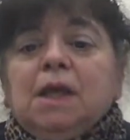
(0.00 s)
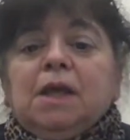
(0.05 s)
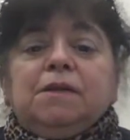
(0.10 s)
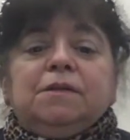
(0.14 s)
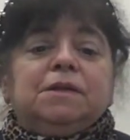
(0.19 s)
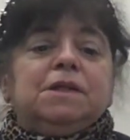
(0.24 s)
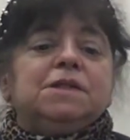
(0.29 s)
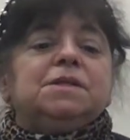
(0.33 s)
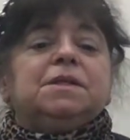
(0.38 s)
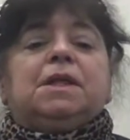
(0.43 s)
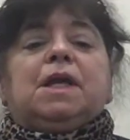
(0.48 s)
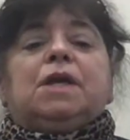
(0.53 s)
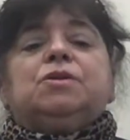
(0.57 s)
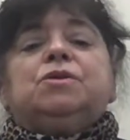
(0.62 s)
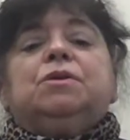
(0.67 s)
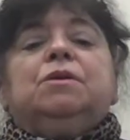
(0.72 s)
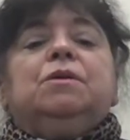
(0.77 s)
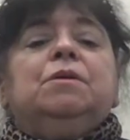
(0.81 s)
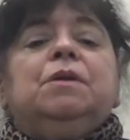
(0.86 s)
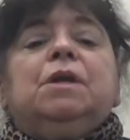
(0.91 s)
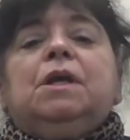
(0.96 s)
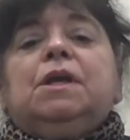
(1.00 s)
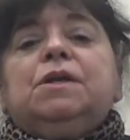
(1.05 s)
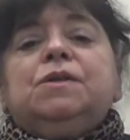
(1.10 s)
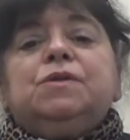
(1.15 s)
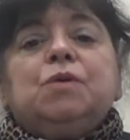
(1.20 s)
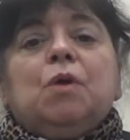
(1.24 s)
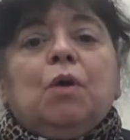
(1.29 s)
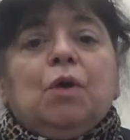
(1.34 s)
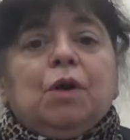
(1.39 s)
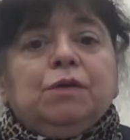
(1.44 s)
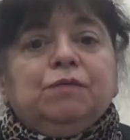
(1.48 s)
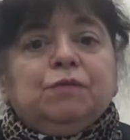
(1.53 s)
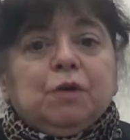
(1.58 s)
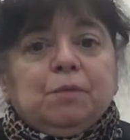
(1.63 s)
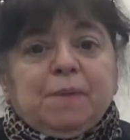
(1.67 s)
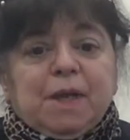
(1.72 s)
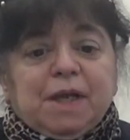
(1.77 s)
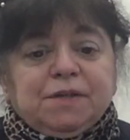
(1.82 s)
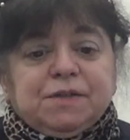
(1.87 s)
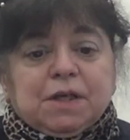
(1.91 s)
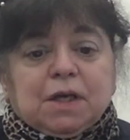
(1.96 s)
This lecture is on
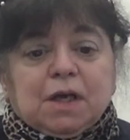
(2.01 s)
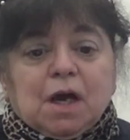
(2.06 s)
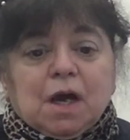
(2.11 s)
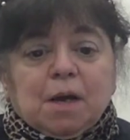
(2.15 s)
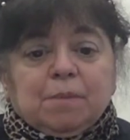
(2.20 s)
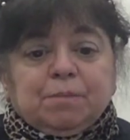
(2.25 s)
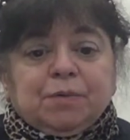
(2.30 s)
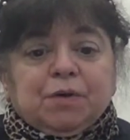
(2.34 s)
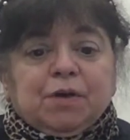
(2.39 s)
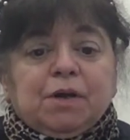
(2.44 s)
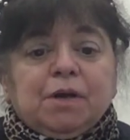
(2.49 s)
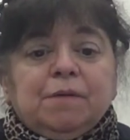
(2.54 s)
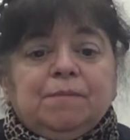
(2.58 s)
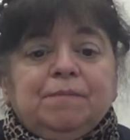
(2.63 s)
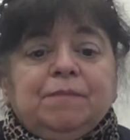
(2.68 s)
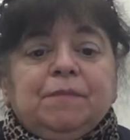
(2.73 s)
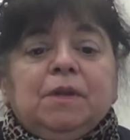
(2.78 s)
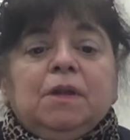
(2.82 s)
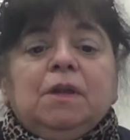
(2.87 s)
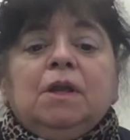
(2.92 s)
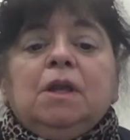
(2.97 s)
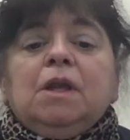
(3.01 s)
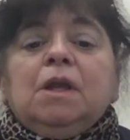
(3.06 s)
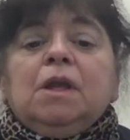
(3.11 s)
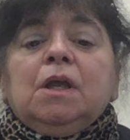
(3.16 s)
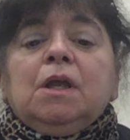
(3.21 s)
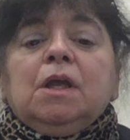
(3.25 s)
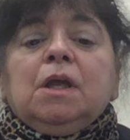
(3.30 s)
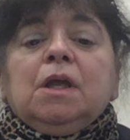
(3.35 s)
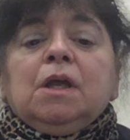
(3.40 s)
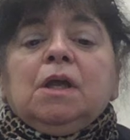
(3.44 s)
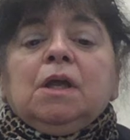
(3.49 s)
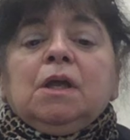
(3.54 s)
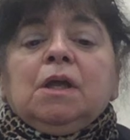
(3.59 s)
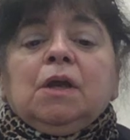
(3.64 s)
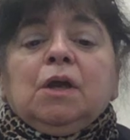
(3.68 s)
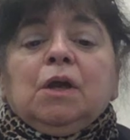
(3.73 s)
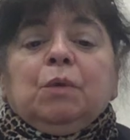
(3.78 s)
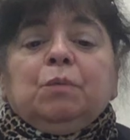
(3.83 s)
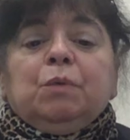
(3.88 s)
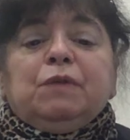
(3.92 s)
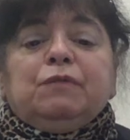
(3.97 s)
romantic opera.
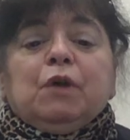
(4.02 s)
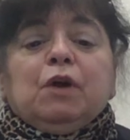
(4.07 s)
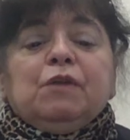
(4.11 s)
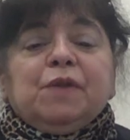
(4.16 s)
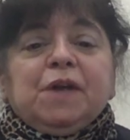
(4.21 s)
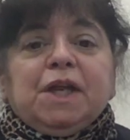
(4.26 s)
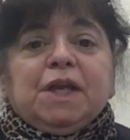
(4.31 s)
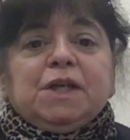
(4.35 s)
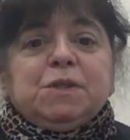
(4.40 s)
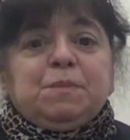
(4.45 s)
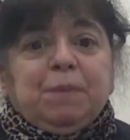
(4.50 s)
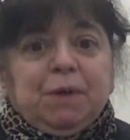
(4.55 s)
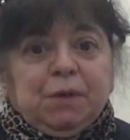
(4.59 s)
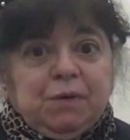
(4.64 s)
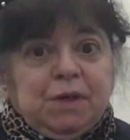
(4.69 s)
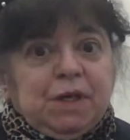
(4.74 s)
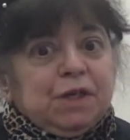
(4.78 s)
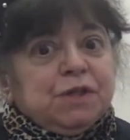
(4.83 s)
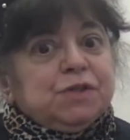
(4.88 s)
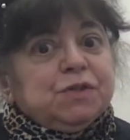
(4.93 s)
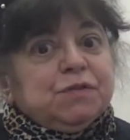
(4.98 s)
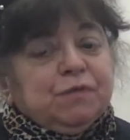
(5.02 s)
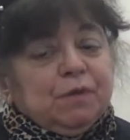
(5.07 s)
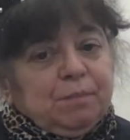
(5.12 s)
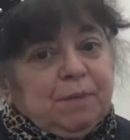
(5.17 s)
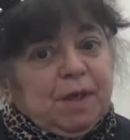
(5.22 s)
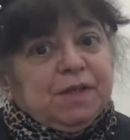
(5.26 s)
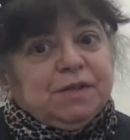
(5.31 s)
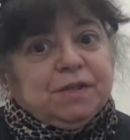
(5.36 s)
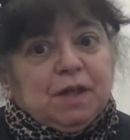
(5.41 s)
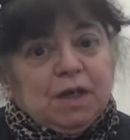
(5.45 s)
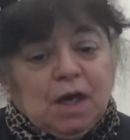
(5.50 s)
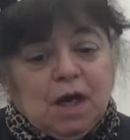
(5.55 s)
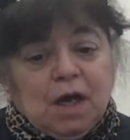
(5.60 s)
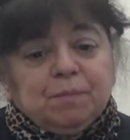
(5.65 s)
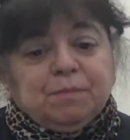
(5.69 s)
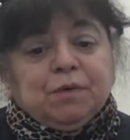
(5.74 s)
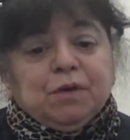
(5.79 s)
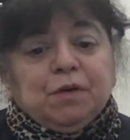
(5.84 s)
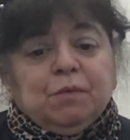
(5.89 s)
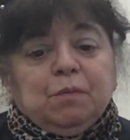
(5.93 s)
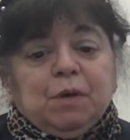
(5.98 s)
We've already experienced romantic
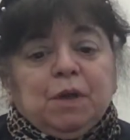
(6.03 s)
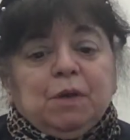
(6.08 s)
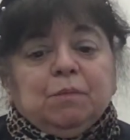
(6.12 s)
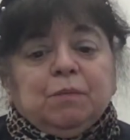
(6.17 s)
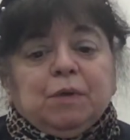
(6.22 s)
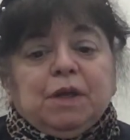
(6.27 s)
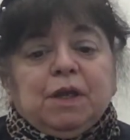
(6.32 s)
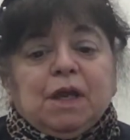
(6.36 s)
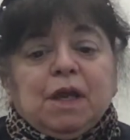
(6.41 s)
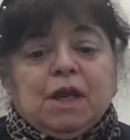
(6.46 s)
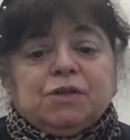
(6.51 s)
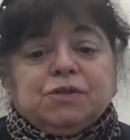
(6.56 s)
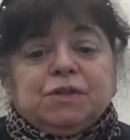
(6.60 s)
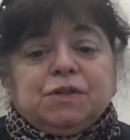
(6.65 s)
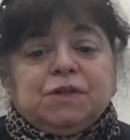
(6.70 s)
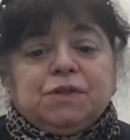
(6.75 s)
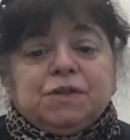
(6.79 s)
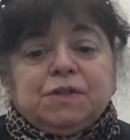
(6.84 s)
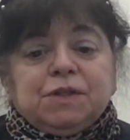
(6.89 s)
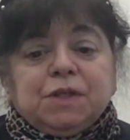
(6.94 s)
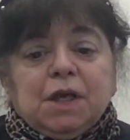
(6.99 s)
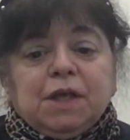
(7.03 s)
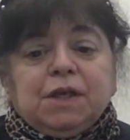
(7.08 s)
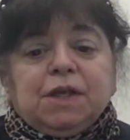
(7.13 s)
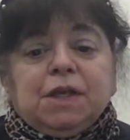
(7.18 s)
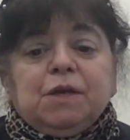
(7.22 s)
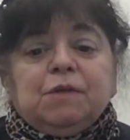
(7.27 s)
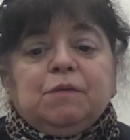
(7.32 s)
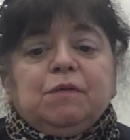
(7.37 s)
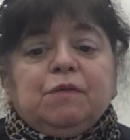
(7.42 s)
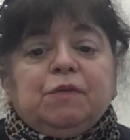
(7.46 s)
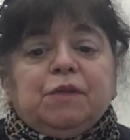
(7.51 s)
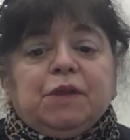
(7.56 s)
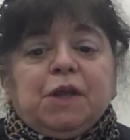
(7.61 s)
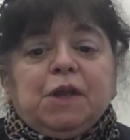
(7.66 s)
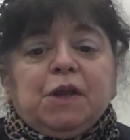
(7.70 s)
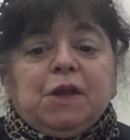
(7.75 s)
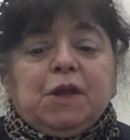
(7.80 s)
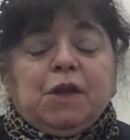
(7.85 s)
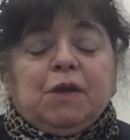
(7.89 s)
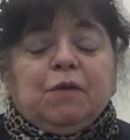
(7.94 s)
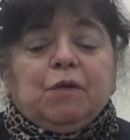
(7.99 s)
opera when we actually studied
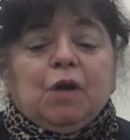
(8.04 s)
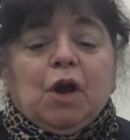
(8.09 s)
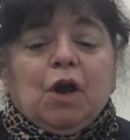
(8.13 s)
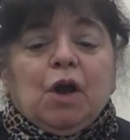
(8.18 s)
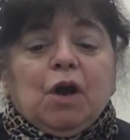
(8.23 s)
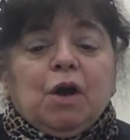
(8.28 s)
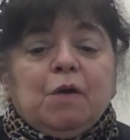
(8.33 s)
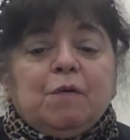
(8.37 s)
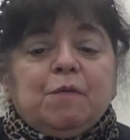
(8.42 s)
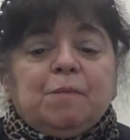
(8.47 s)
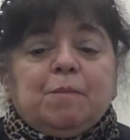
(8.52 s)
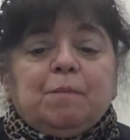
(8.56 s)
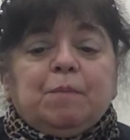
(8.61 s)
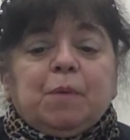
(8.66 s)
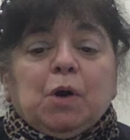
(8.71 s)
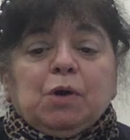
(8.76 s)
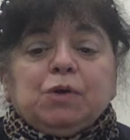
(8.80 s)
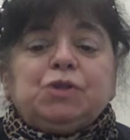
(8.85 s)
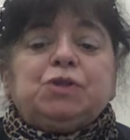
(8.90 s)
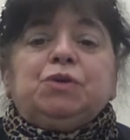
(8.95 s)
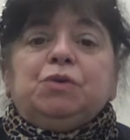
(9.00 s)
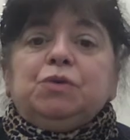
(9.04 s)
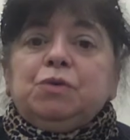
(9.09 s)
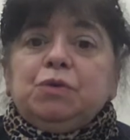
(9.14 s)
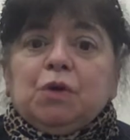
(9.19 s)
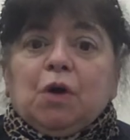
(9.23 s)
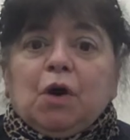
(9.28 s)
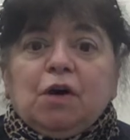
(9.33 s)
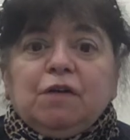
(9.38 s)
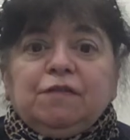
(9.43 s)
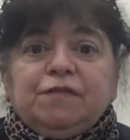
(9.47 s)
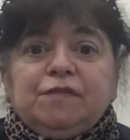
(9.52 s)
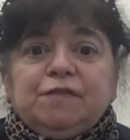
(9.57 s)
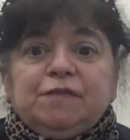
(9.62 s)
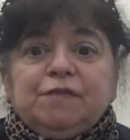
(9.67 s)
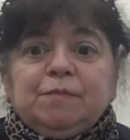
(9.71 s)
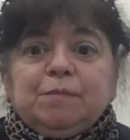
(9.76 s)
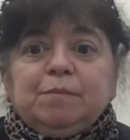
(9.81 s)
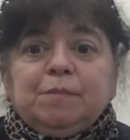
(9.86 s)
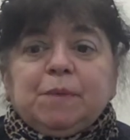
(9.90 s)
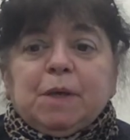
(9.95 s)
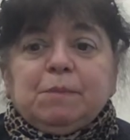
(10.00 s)
the Bar Skudinov
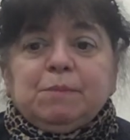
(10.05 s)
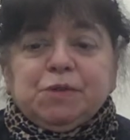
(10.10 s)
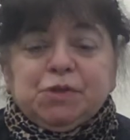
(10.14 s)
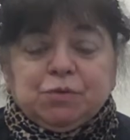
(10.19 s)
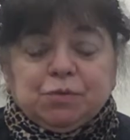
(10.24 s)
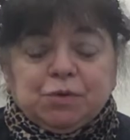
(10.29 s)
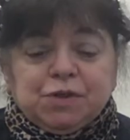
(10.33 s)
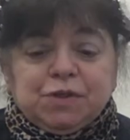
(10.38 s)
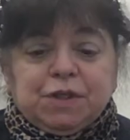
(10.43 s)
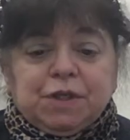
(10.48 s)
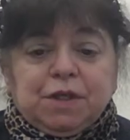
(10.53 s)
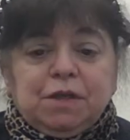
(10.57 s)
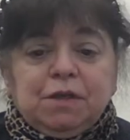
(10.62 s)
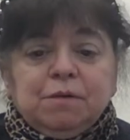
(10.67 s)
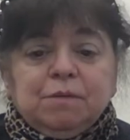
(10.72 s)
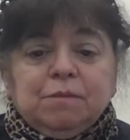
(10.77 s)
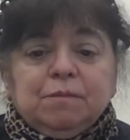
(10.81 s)
by Mussorgsky,